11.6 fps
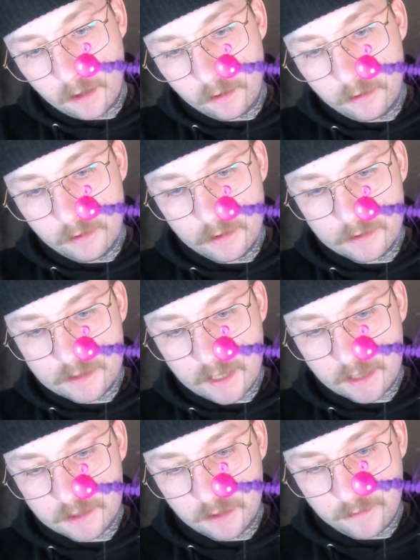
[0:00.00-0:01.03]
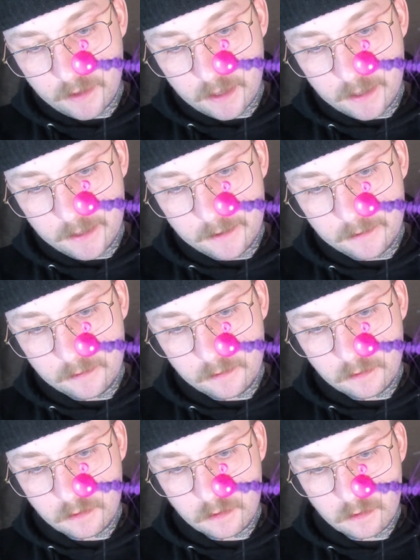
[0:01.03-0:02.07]
a good section of hide.
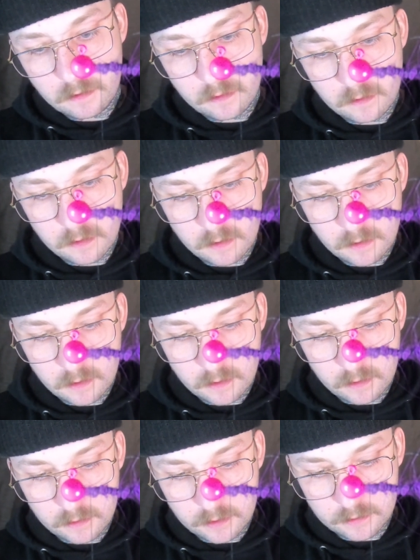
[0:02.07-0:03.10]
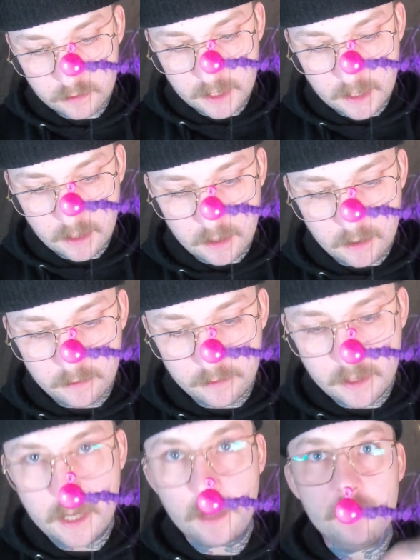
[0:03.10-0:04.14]
Just get all the
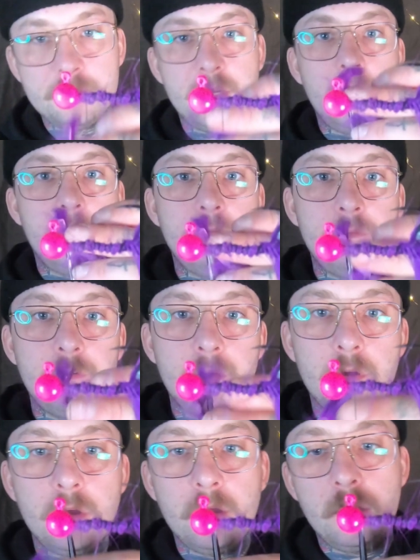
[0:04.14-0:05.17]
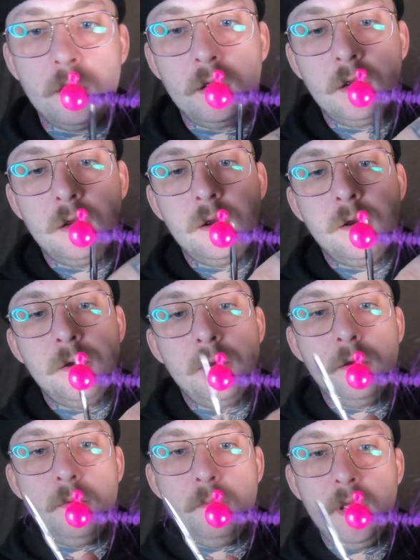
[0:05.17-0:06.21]
hairs off.
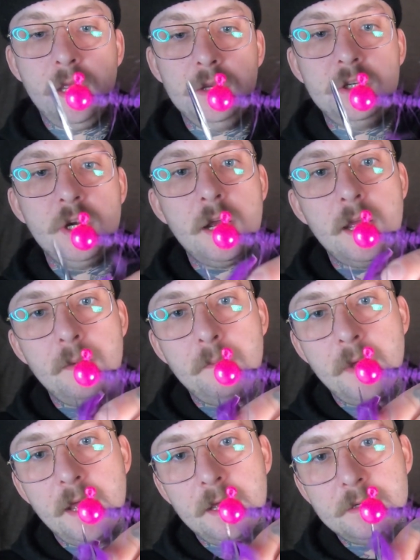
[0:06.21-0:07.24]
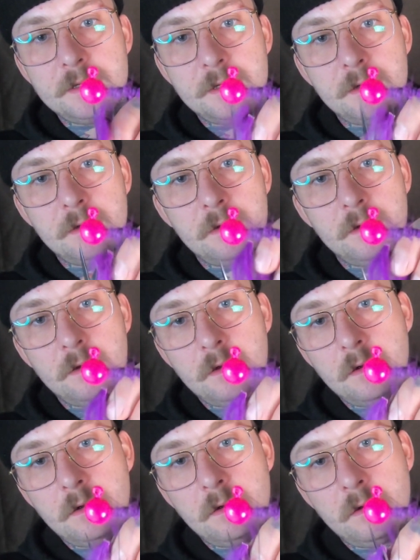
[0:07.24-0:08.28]
Make a giant mess.
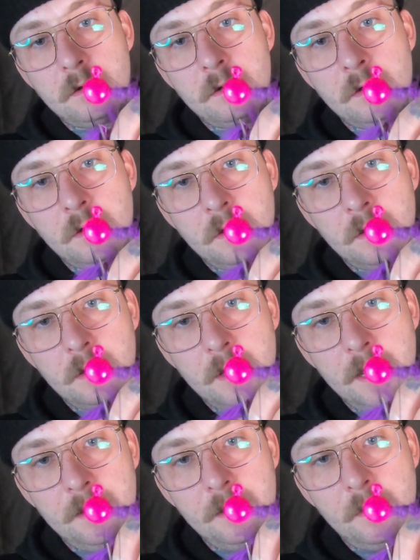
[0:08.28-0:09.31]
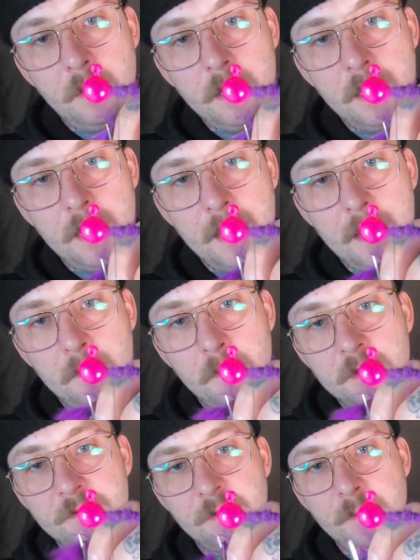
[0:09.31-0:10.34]
I had no idea how
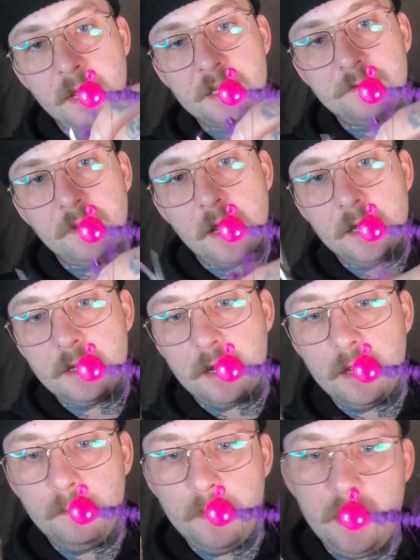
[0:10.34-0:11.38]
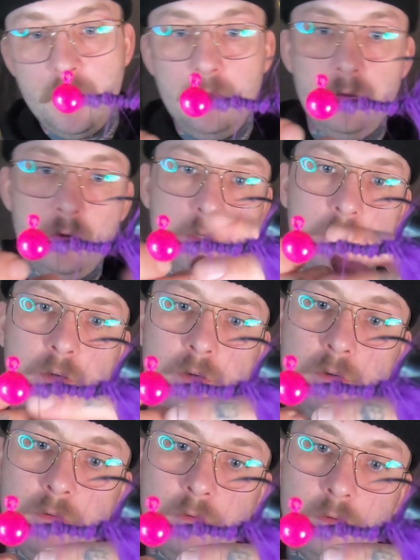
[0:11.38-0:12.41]
much of a mess fly tying made
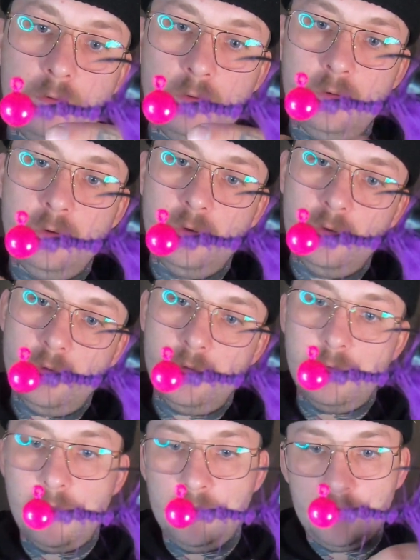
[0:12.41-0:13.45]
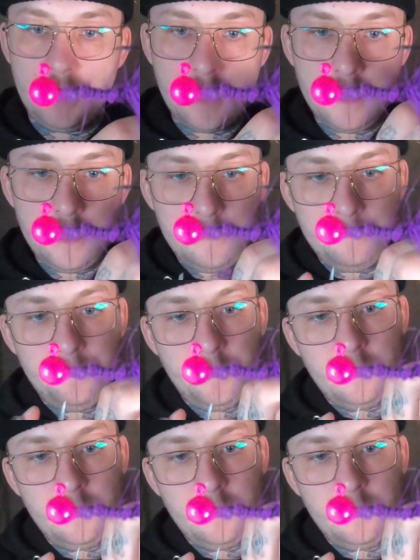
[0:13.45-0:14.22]
until I tried it.